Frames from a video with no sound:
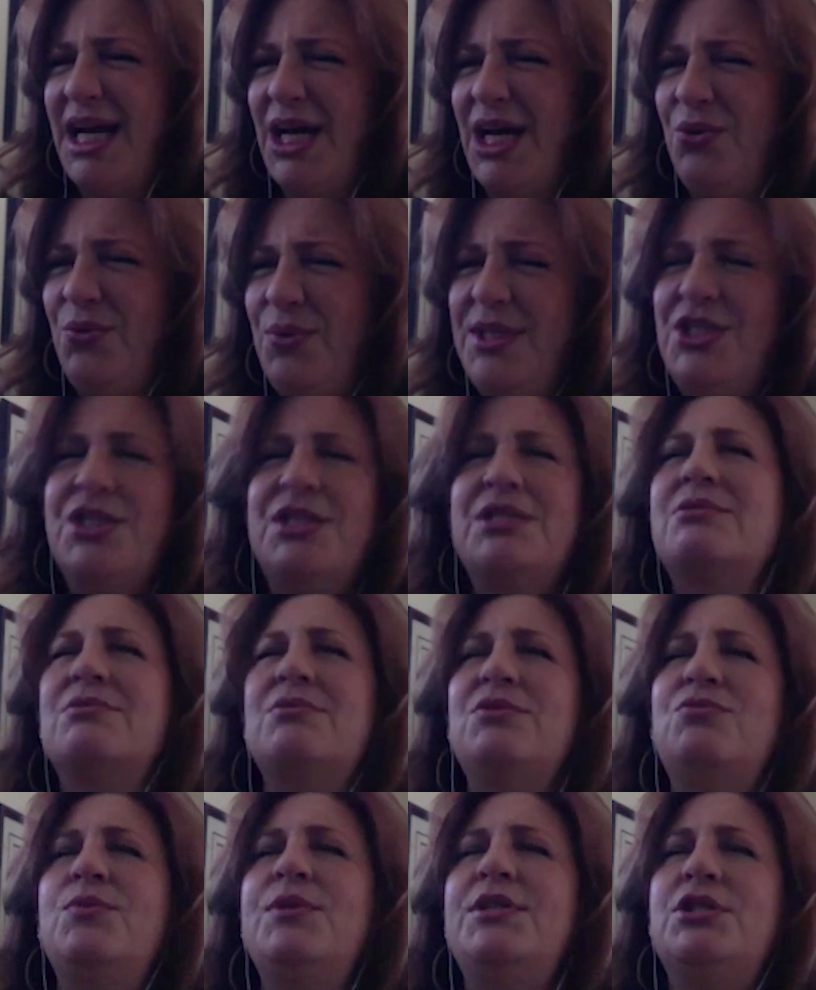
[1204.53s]
We just
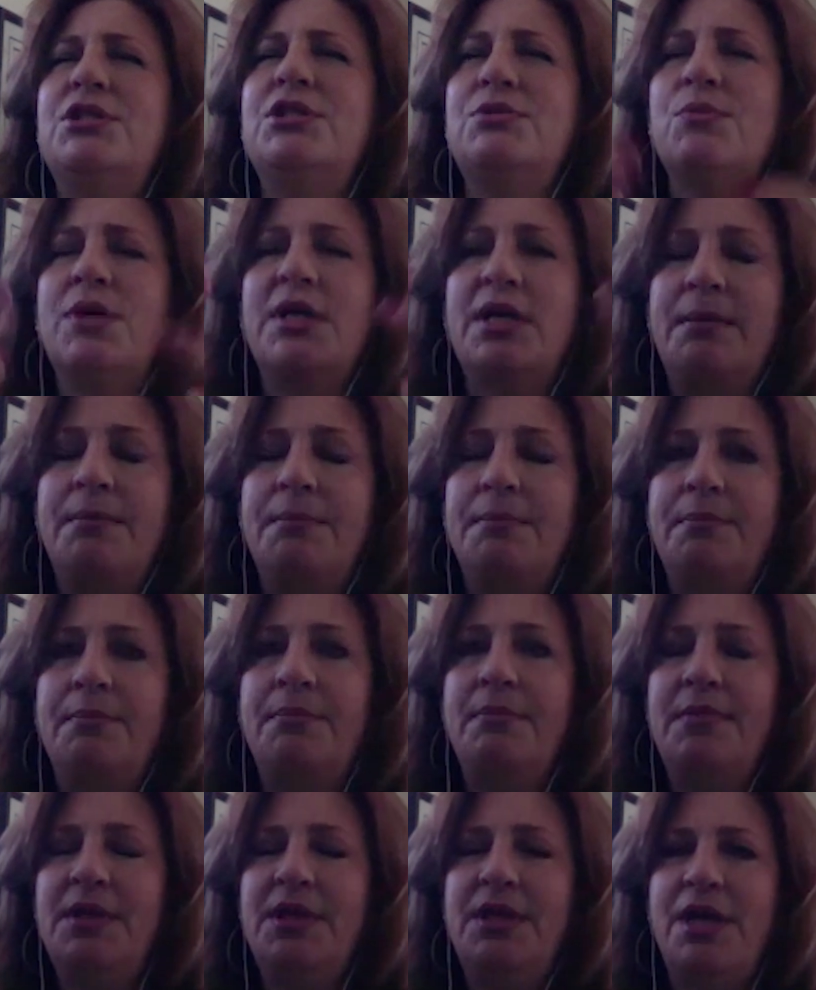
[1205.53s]
want to
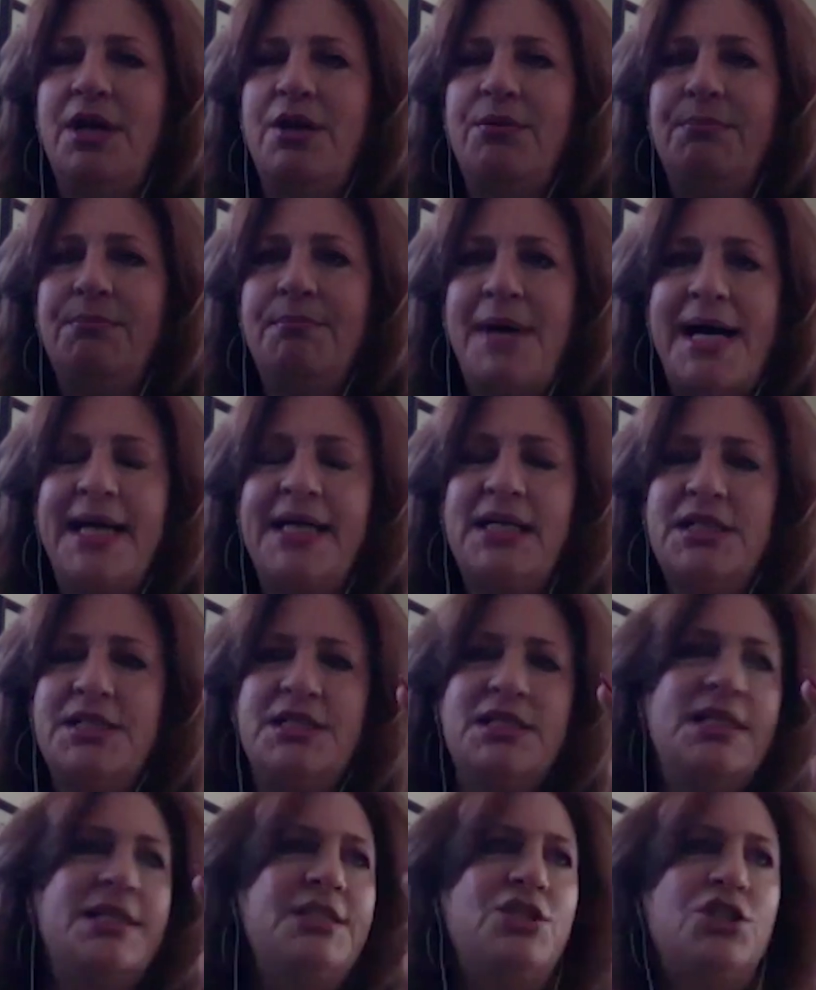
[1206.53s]
you know,
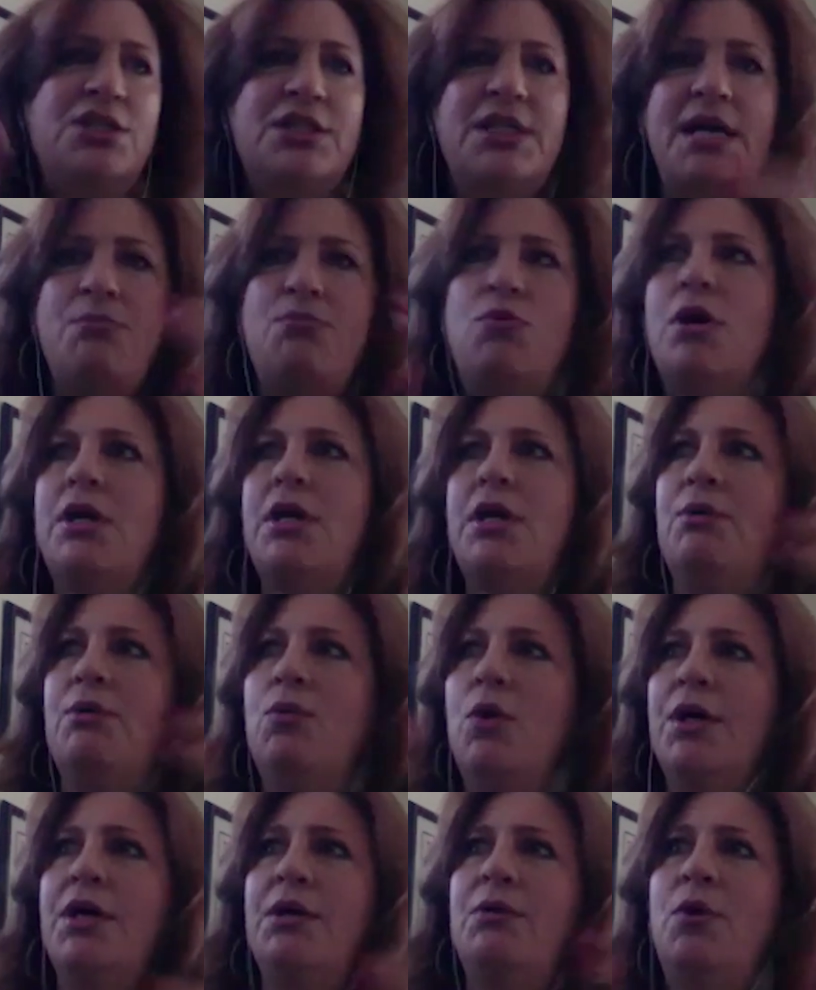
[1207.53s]
mindlessly just keep working. Well,
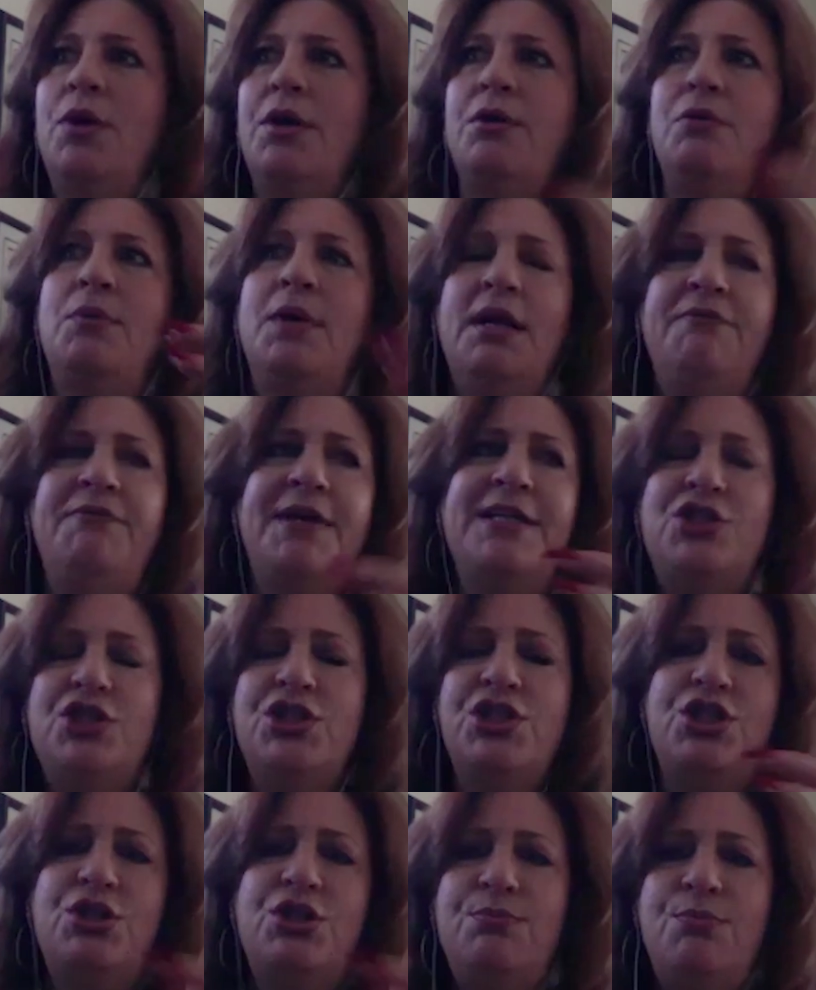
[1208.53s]
if I
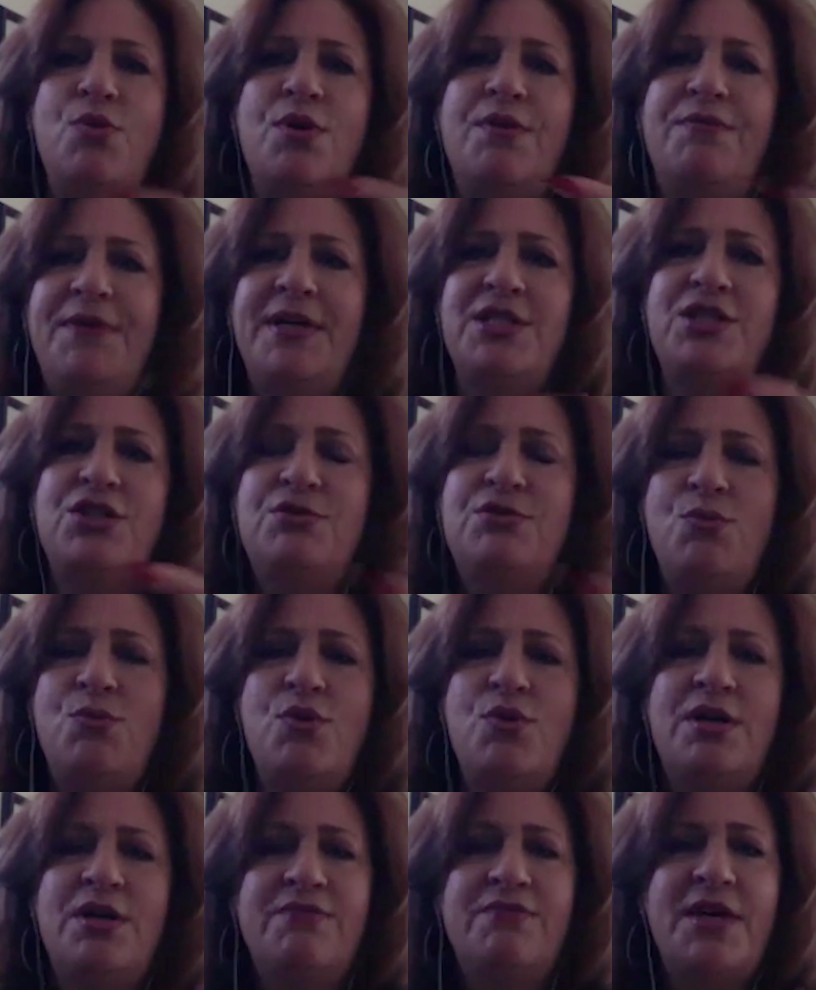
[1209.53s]

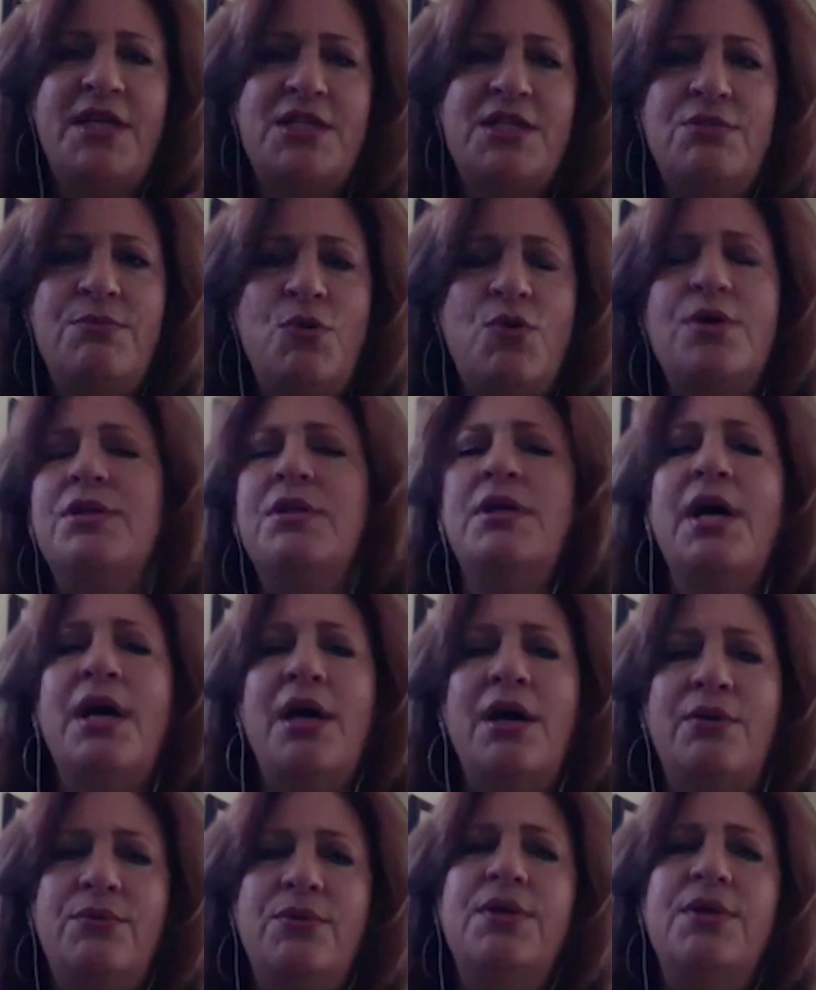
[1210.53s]
do more. No,